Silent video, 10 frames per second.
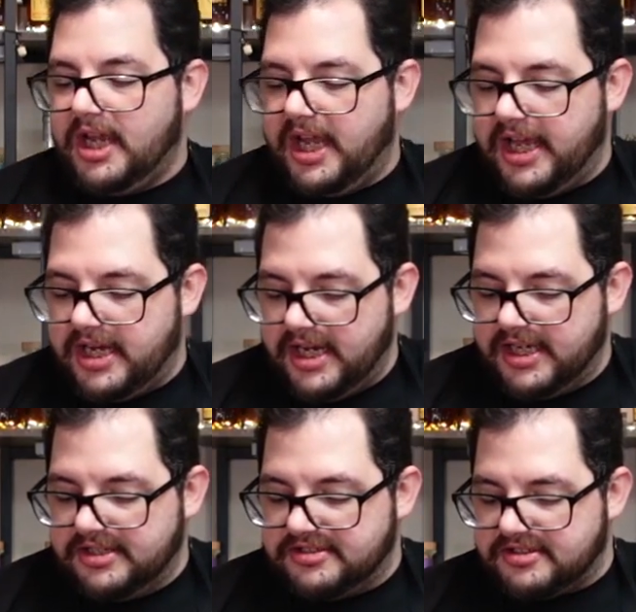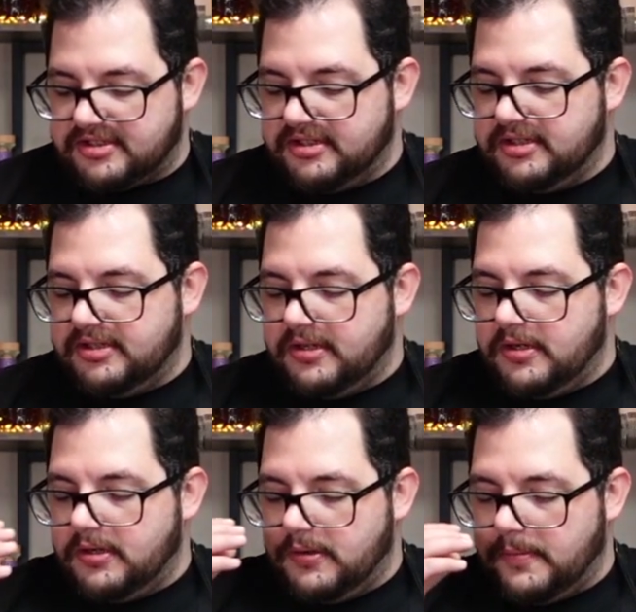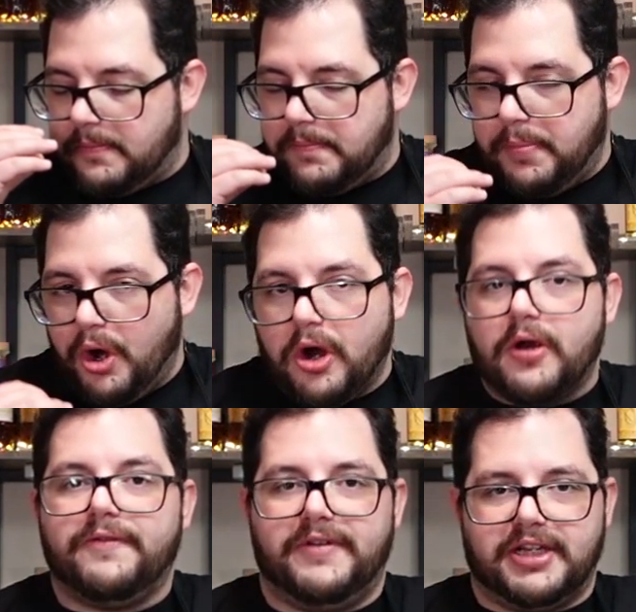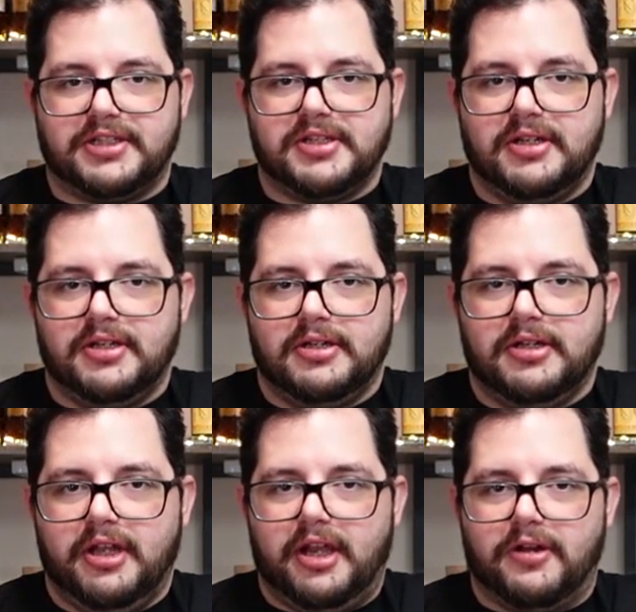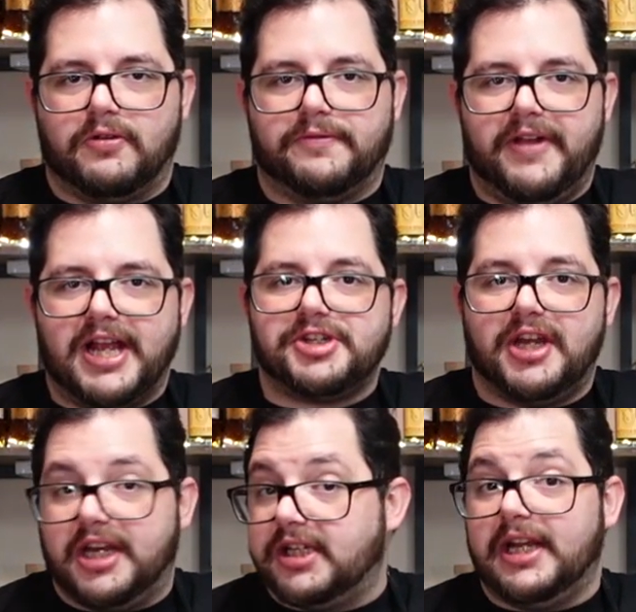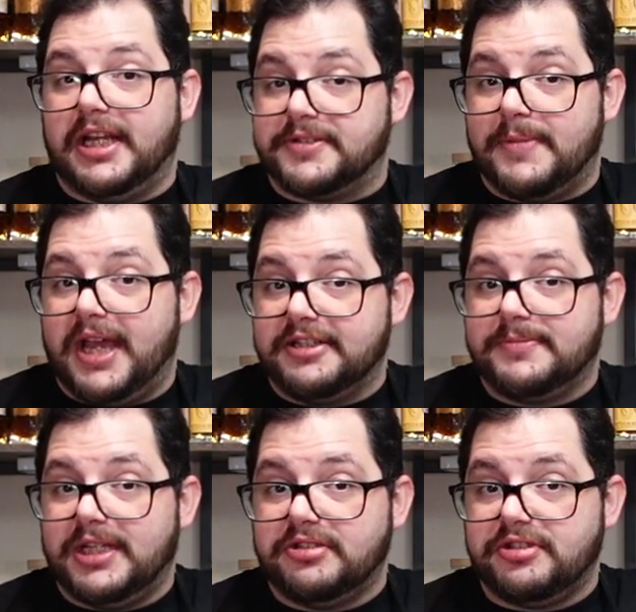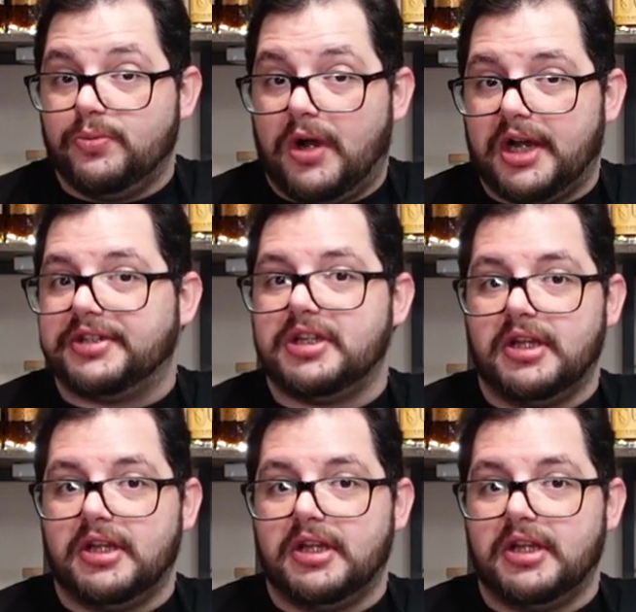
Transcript: It is perfect in an old fashioned, and get as mad as me as you want.